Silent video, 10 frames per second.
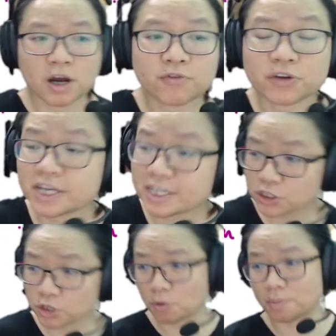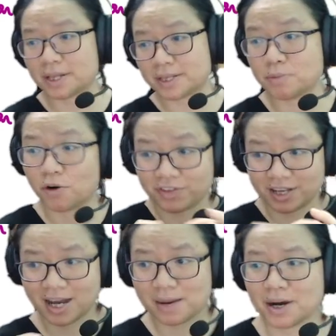For the initial momentum of the
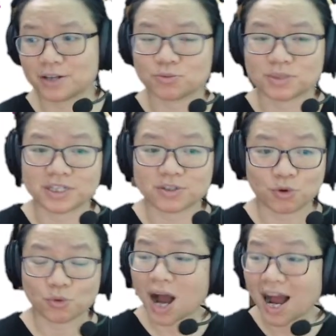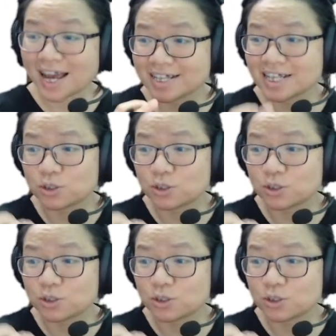gamma to be zero, I need